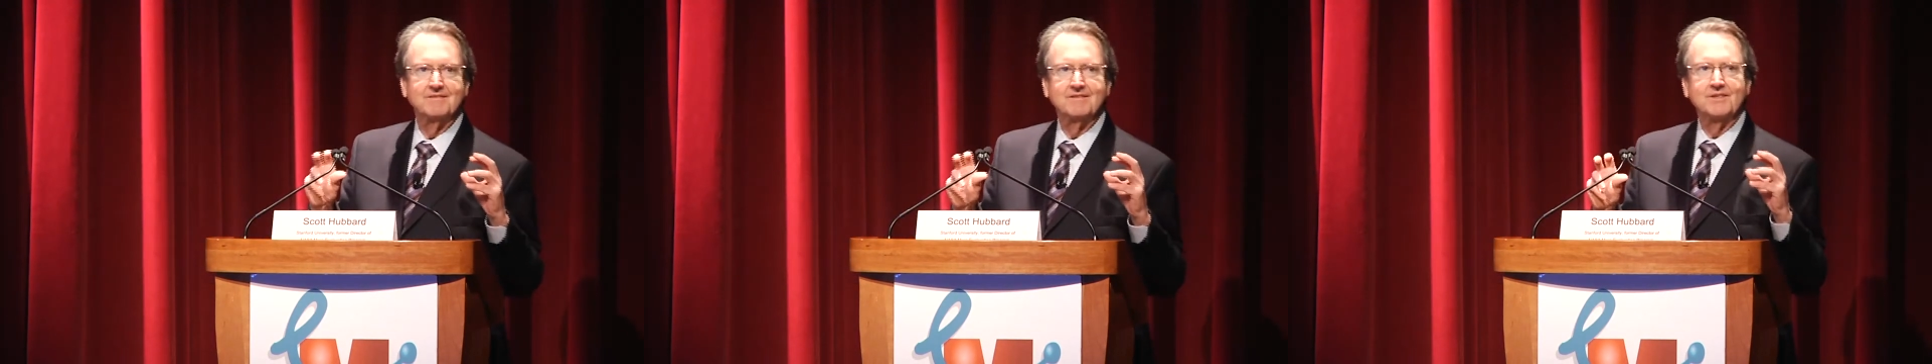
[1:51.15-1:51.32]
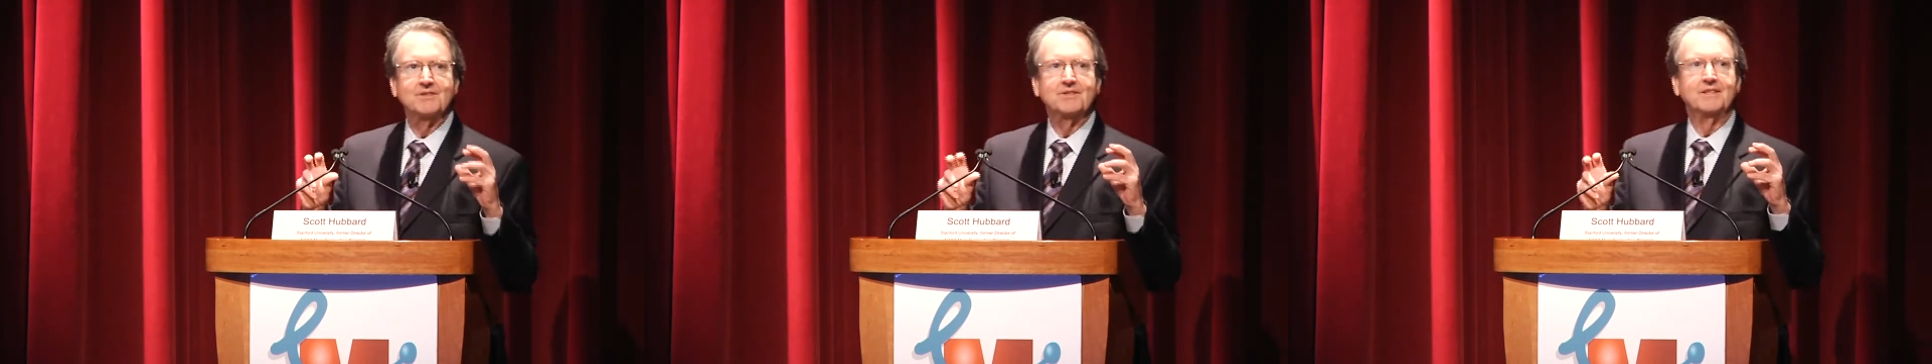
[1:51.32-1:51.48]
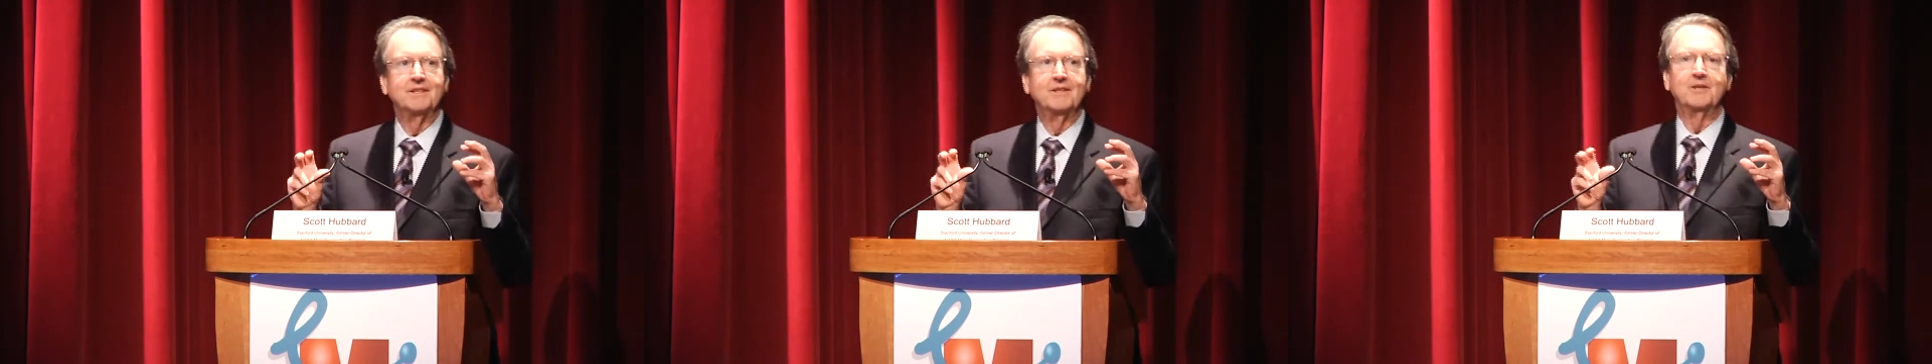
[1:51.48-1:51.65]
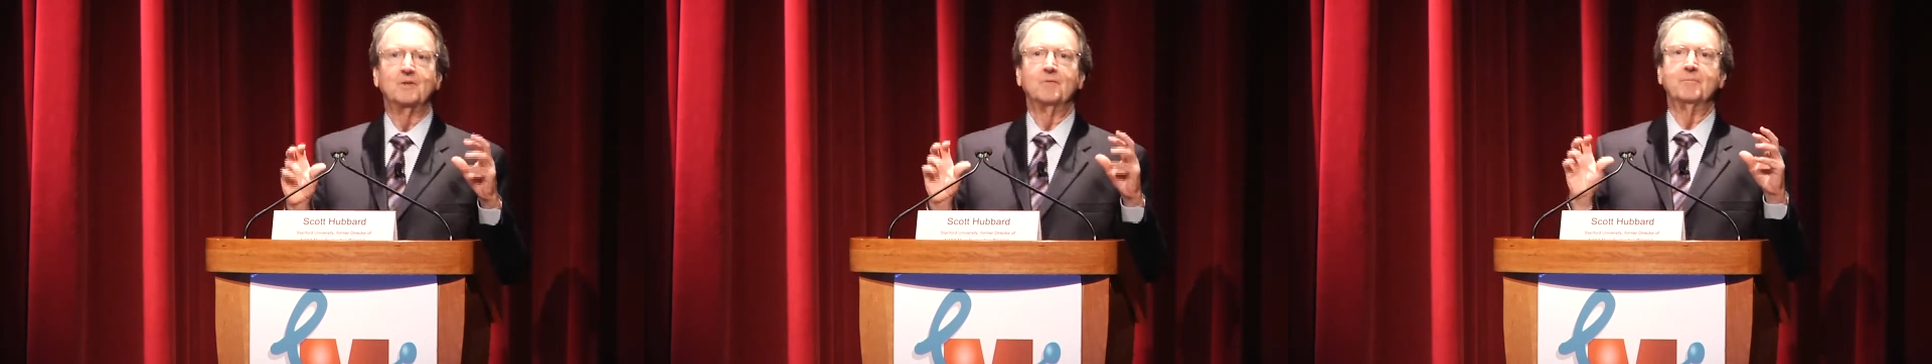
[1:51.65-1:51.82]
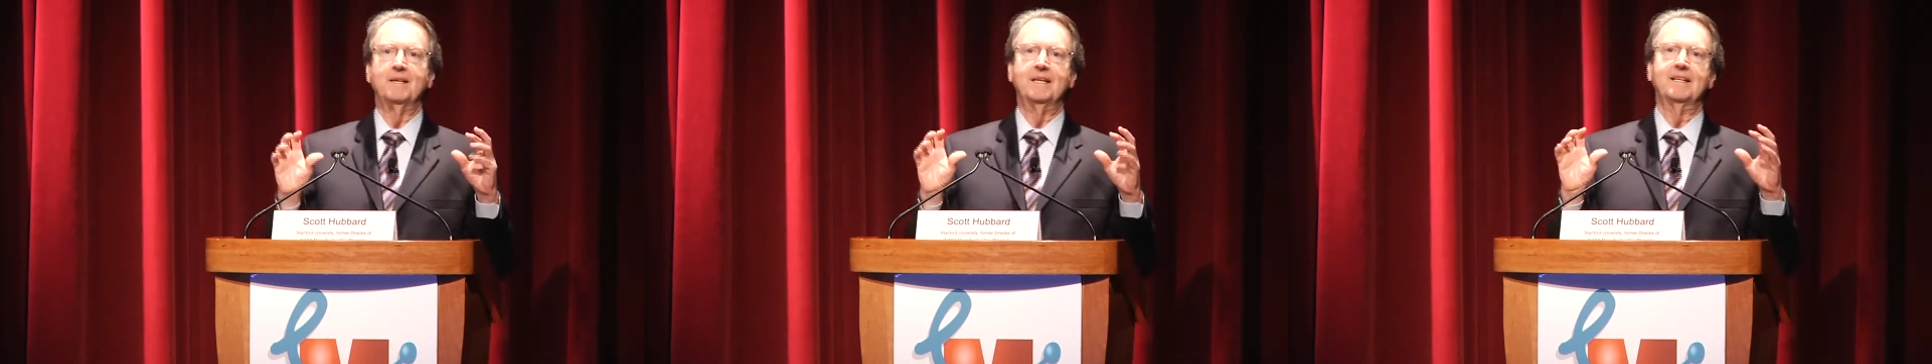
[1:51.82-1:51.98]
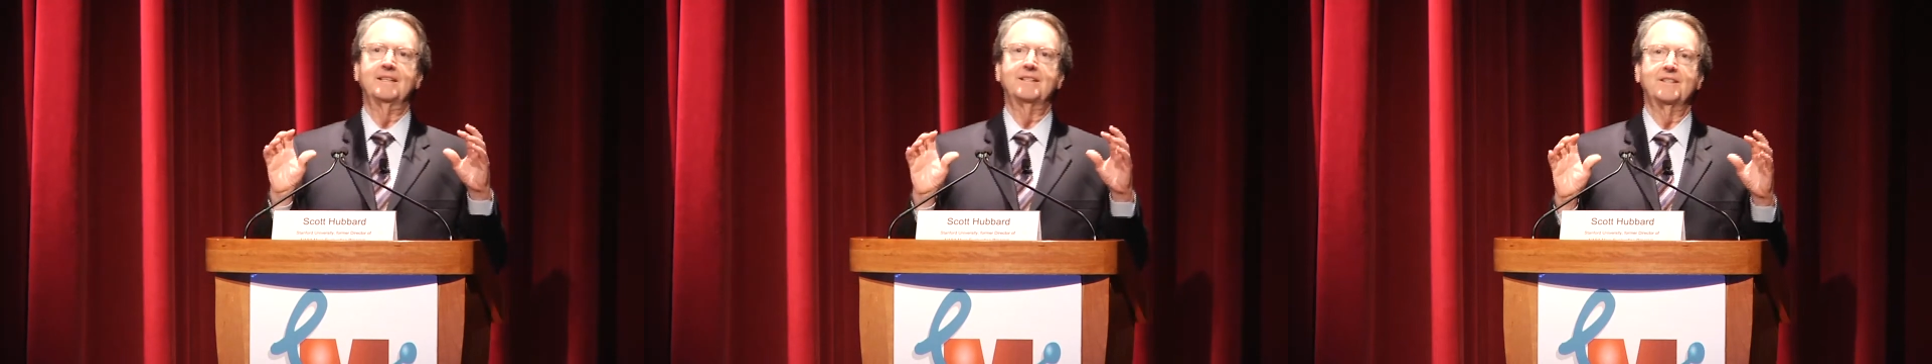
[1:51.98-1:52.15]
just a little
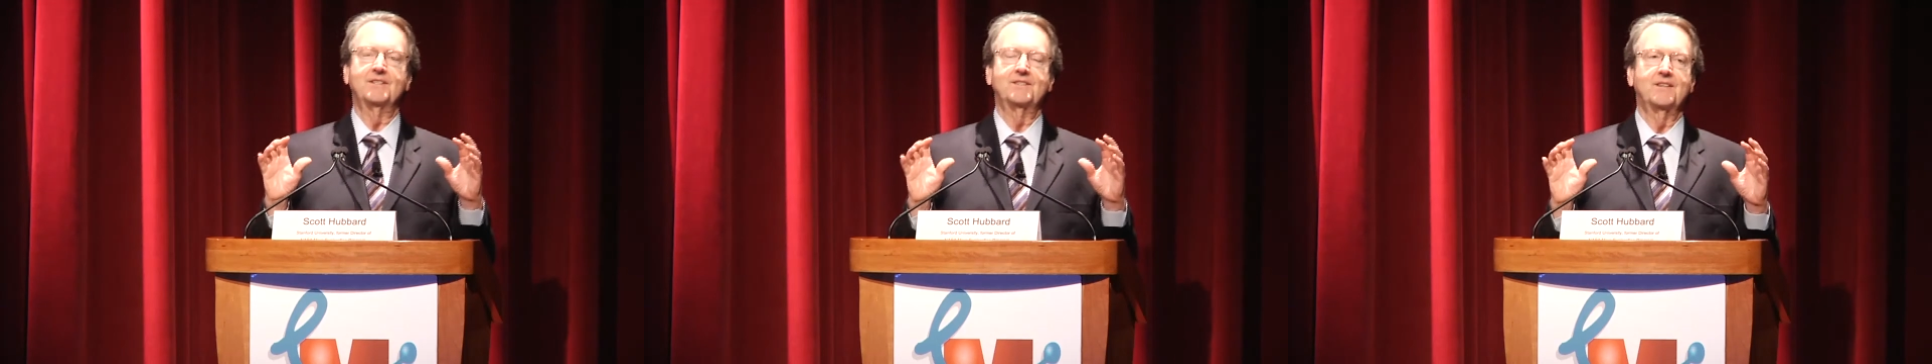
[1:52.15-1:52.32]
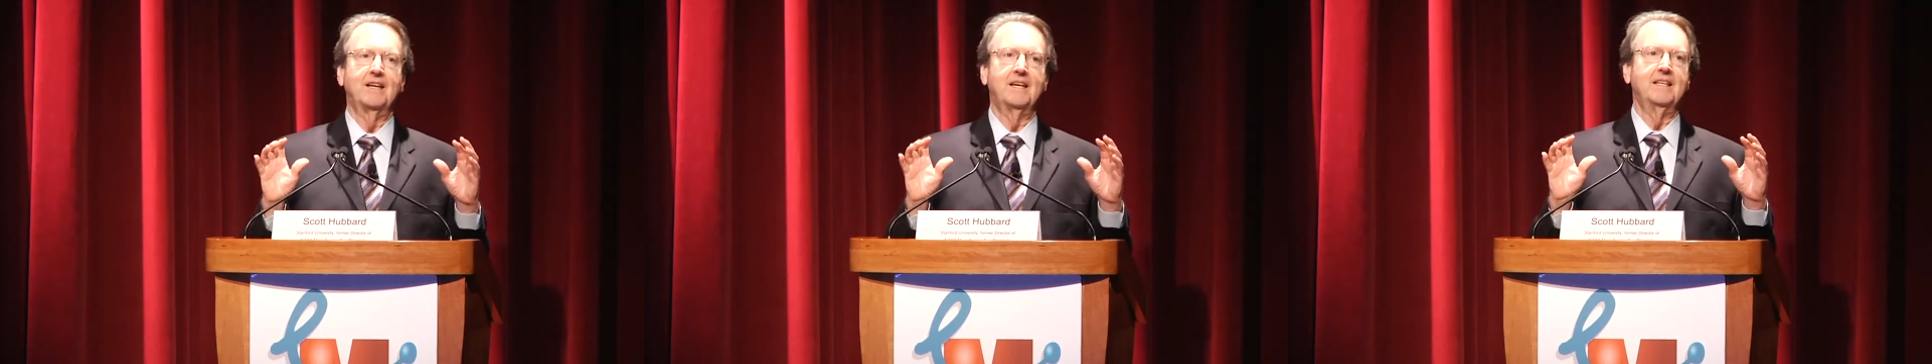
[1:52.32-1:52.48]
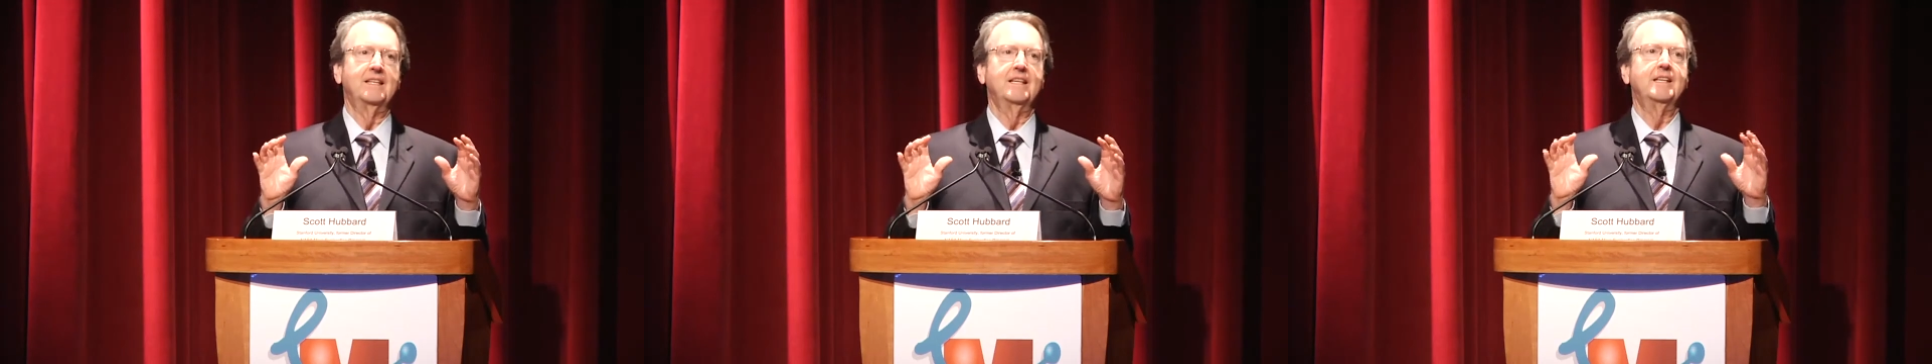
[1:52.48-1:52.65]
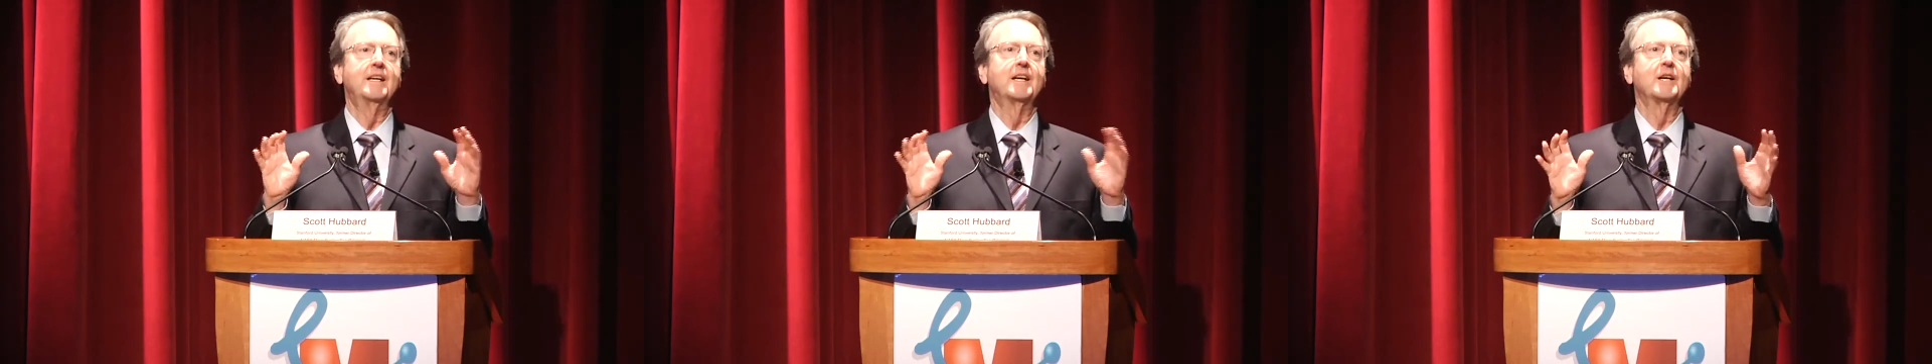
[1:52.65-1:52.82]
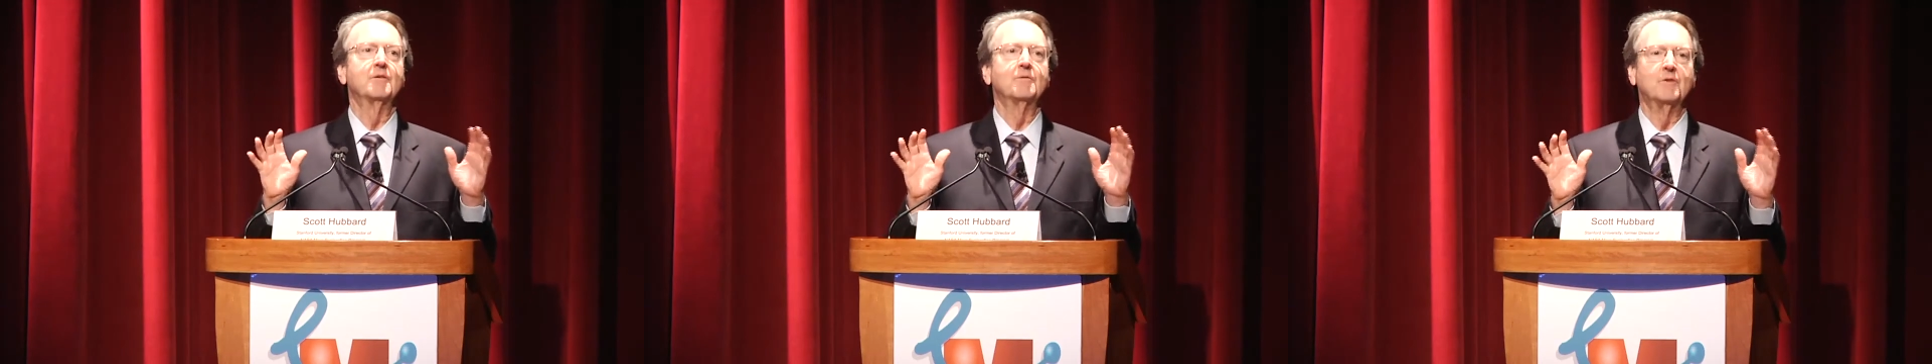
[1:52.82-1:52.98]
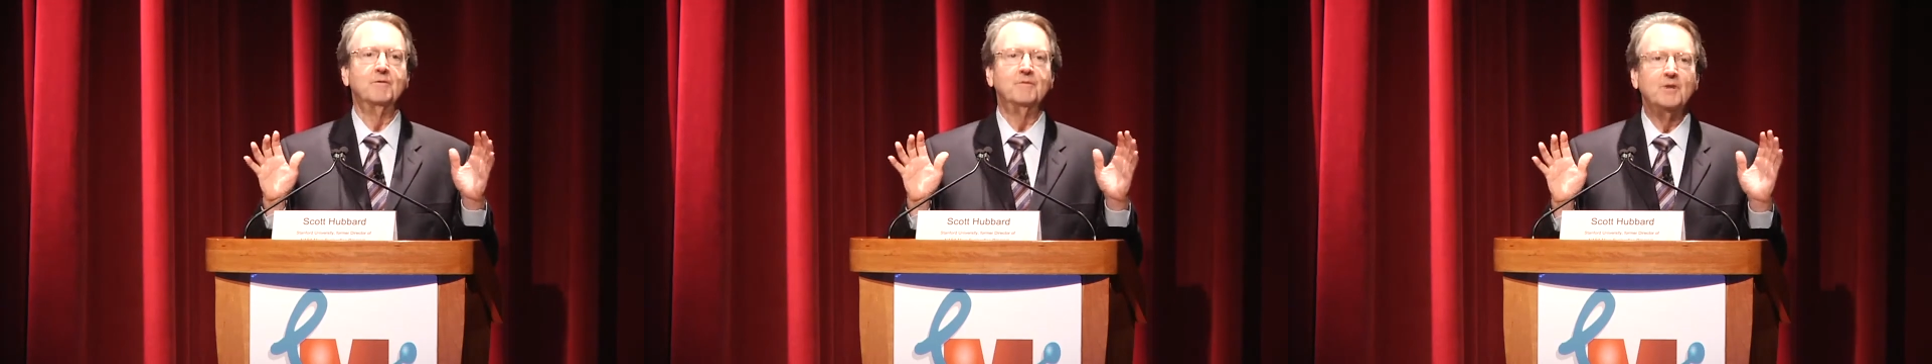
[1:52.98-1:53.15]
bit to say the year
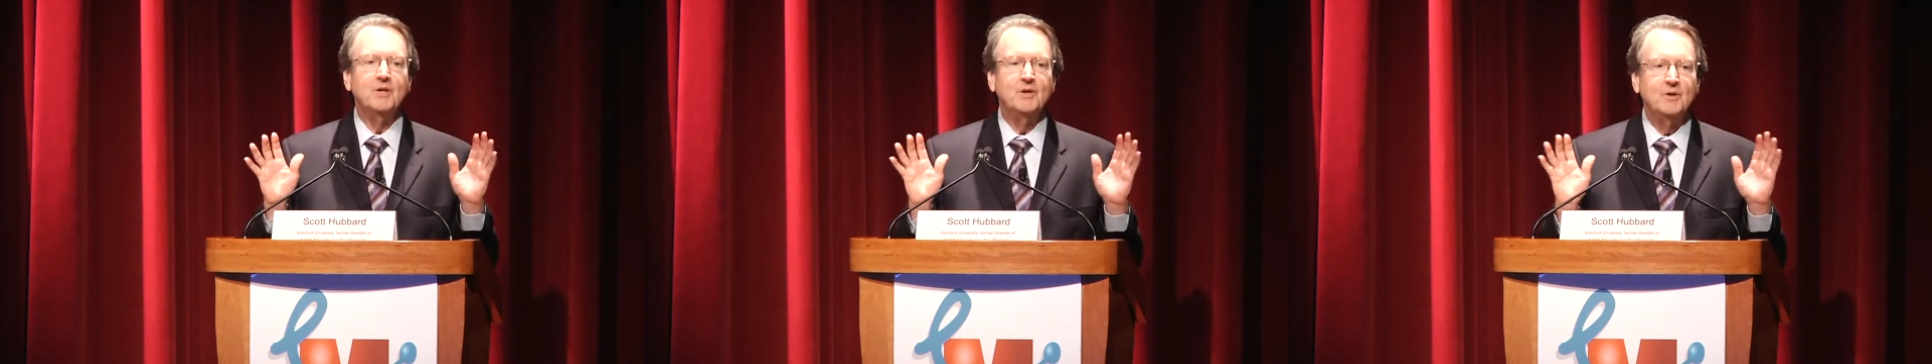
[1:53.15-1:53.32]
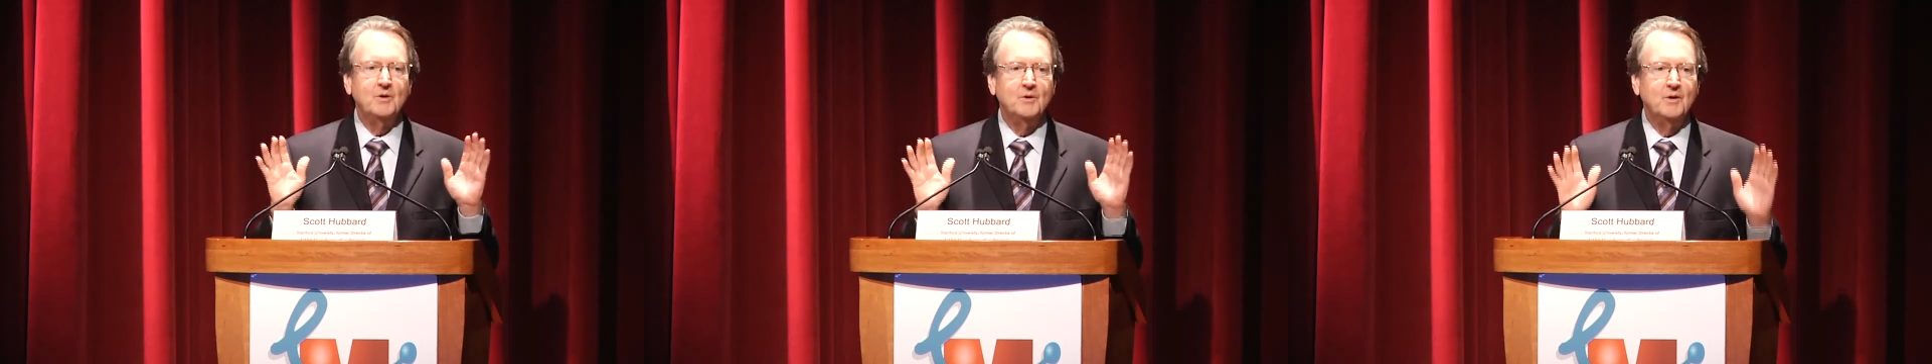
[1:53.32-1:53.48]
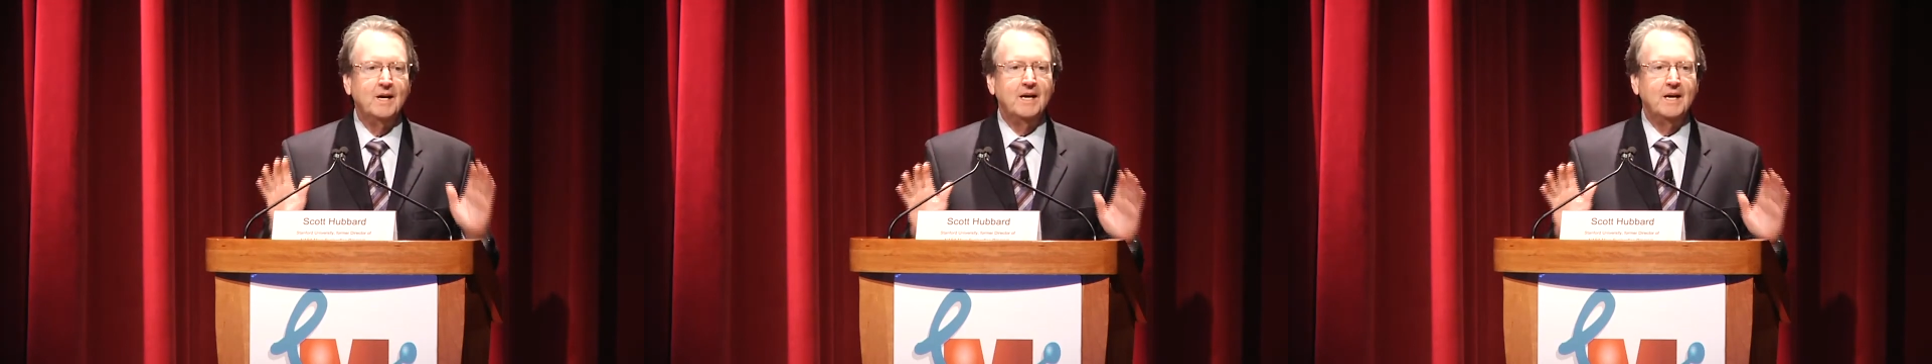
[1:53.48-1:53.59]
in review,